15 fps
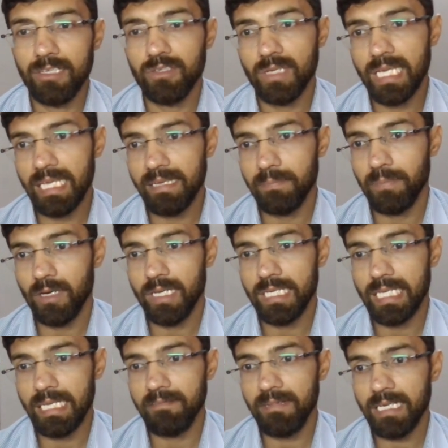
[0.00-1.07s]
So k upon
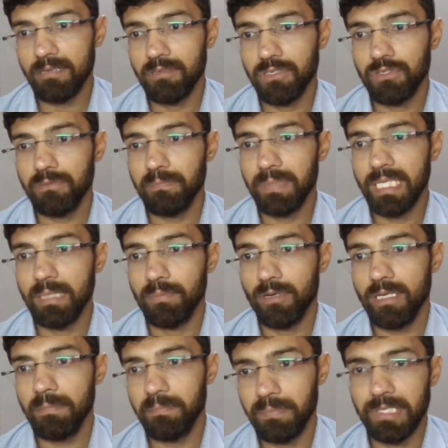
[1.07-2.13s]
k1 equals to p upon